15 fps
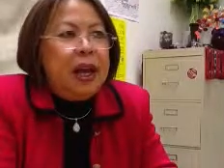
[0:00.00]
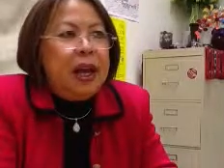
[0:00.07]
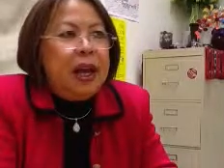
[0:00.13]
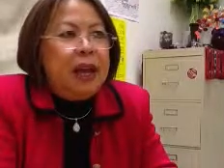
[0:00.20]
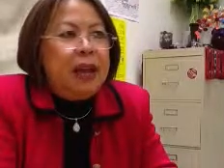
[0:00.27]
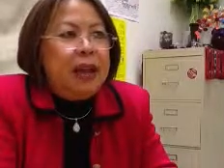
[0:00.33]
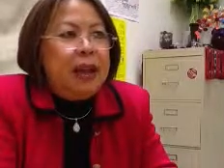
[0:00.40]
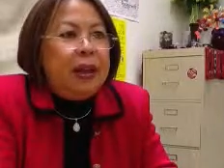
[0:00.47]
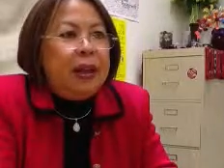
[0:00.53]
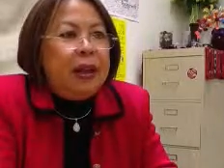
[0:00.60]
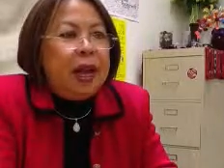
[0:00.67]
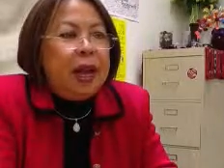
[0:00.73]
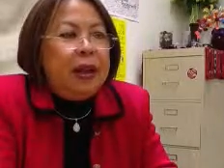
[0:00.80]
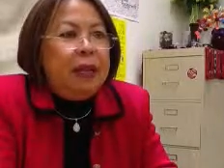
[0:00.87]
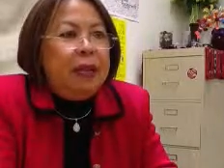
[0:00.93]
And at that
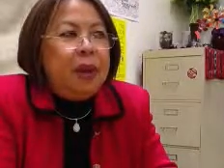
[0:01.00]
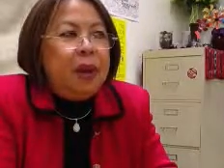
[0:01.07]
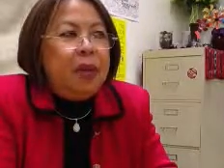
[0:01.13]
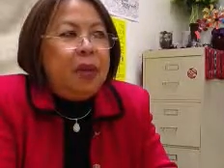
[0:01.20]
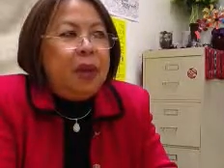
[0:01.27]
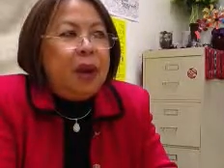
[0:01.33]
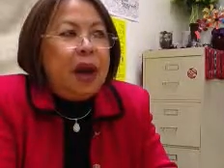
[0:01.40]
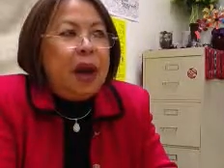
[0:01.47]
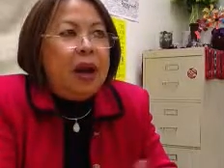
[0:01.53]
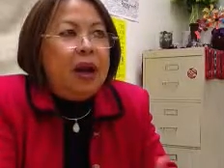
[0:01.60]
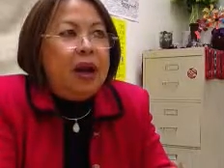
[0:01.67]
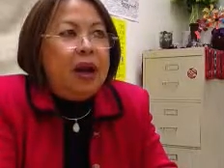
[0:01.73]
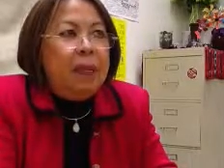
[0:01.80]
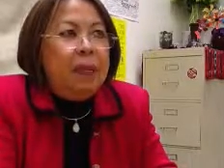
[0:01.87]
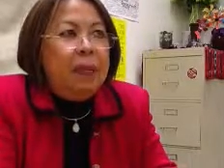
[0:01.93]
time, there were
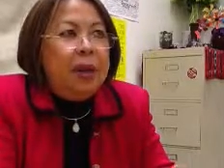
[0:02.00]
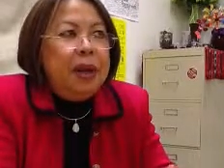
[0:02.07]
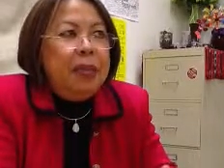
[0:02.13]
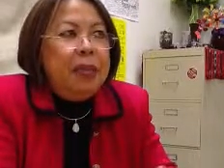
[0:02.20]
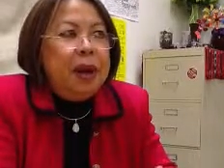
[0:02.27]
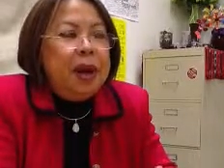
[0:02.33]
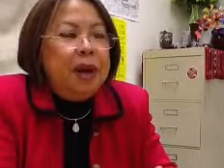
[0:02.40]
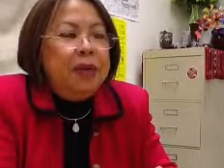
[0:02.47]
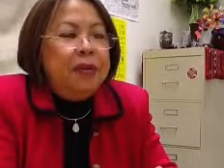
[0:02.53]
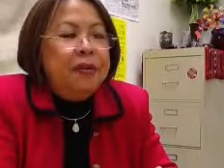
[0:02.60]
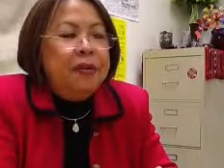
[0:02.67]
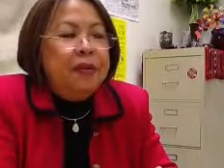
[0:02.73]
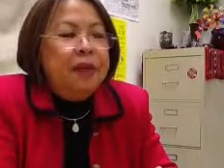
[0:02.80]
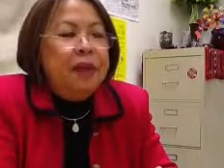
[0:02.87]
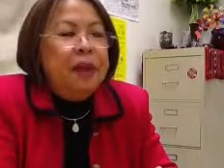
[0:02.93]
unaccompanied
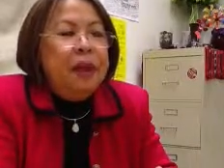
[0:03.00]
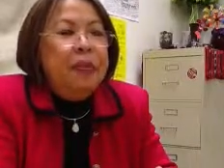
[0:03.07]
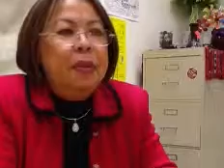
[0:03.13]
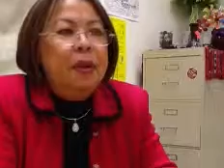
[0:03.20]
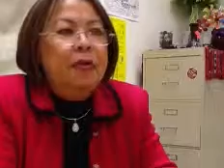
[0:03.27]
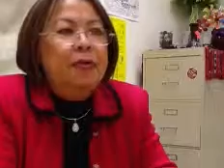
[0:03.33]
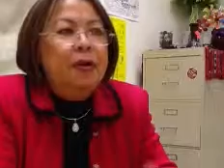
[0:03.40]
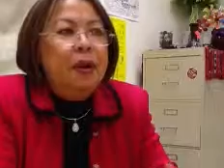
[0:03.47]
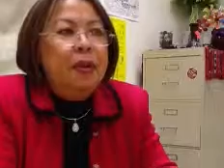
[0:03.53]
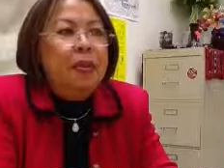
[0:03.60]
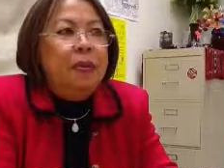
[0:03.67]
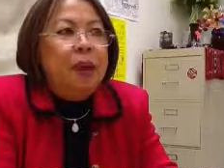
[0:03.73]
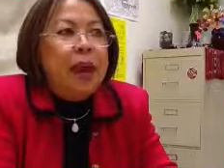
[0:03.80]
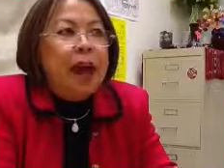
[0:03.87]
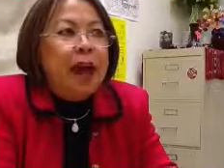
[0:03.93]
minors coming
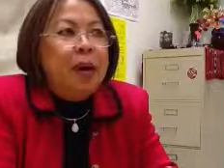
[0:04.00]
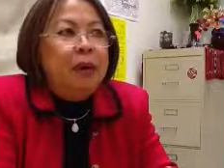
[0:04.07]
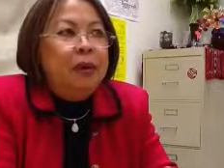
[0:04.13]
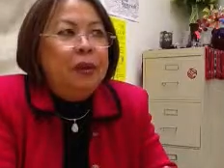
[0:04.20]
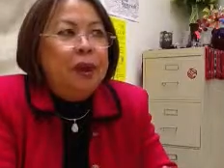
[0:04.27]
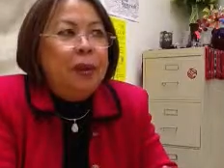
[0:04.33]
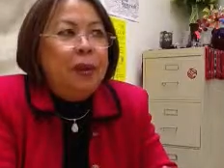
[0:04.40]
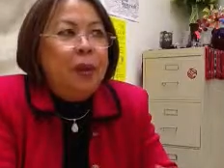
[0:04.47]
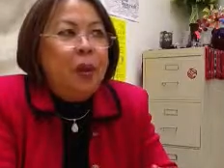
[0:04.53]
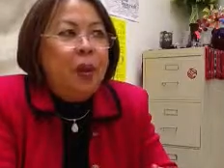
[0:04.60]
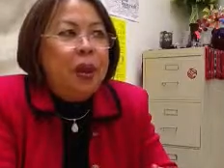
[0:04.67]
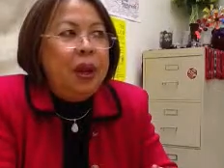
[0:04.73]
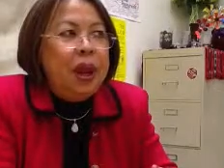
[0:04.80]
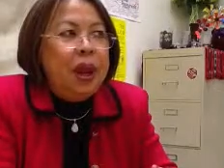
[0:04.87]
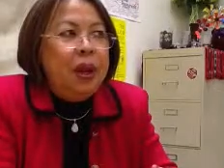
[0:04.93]
from Laos,
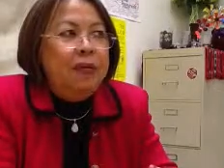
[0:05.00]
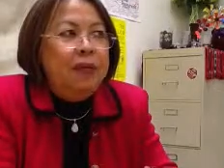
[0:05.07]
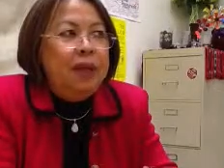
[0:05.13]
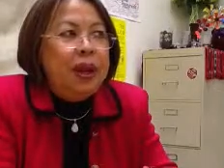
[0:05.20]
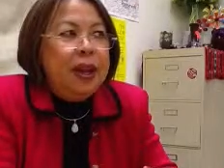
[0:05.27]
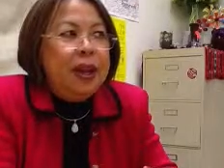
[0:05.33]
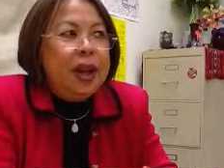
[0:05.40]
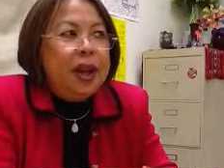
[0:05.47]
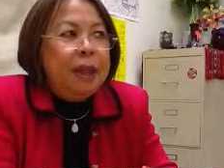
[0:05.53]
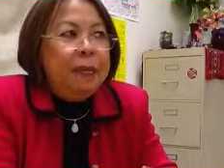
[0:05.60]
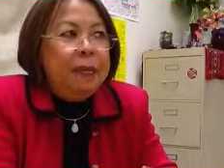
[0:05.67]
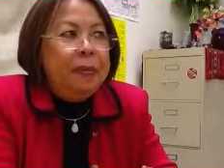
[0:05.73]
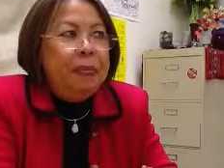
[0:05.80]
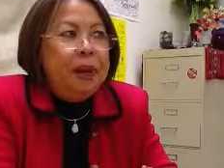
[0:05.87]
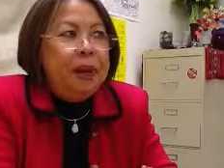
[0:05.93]
Cambodia, and
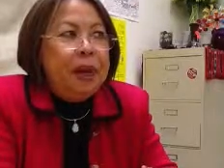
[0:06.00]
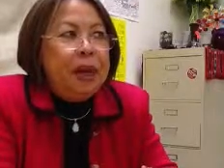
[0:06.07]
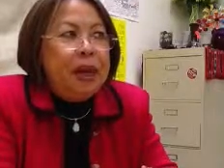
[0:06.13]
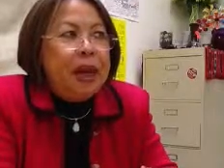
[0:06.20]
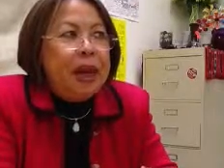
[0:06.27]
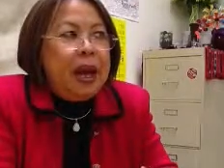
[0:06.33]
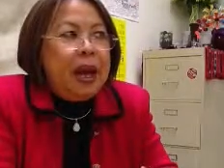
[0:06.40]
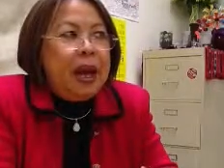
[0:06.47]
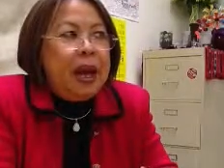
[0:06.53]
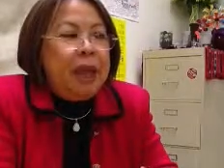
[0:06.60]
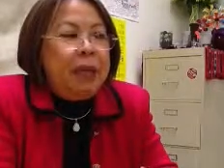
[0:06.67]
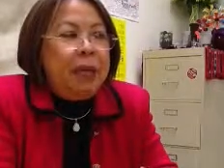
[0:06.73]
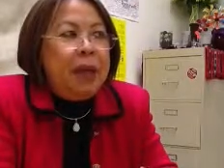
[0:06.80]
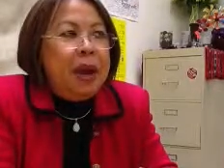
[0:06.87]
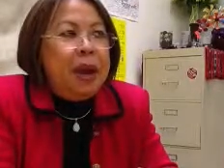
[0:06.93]
Vietnam.
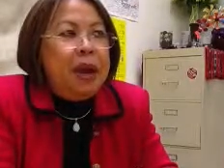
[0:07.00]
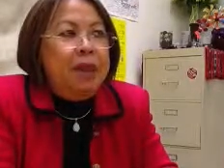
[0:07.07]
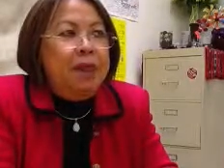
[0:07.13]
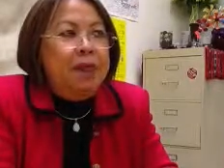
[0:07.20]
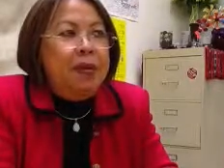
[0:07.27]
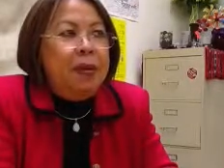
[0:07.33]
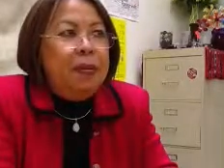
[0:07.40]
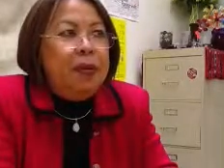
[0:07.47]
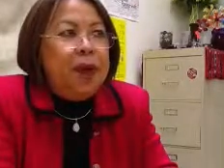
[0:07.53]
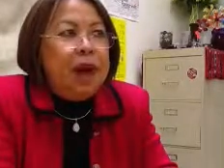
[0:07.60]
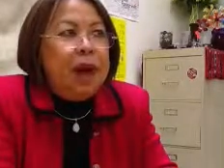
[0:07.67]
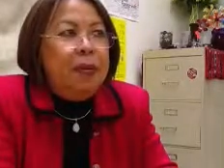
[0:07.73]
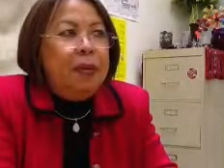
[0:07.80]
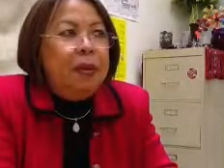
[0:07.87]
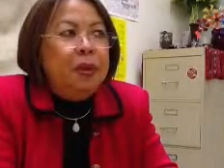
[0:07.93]
And many of them
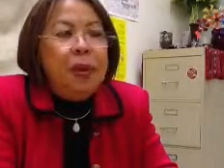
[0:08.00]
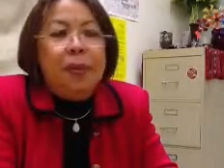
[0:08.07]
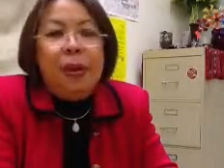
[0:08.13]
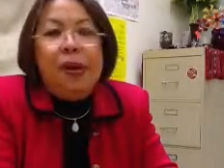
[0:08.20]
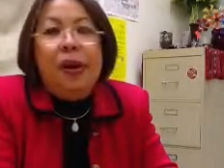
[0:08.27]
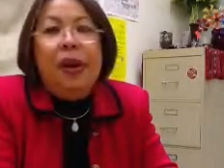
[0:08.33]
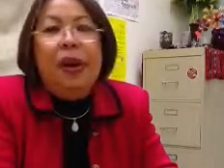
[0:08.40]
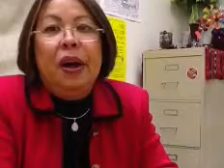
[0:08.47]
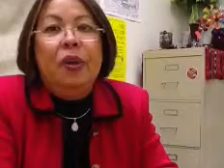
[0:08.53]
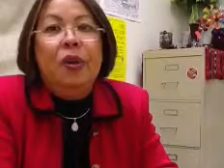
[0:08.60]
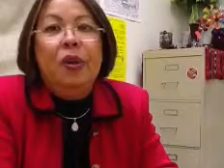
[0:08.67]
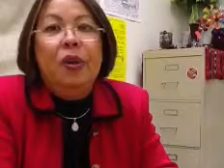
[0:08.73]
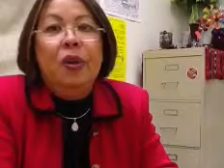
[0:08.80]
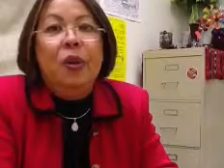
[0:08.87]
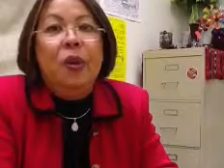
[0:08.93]
came to America
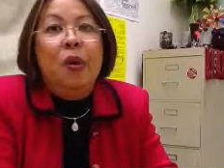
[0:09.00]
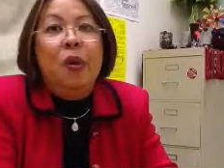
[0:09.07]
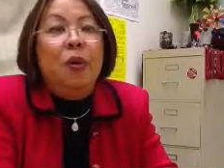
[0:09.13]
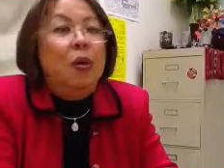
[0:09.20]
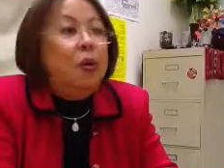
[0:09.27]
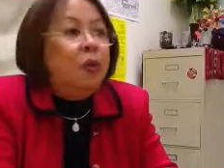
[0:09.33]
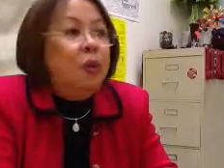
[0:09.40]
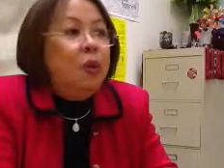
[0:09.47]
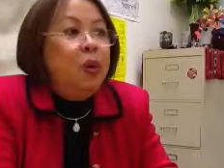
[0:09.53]
with no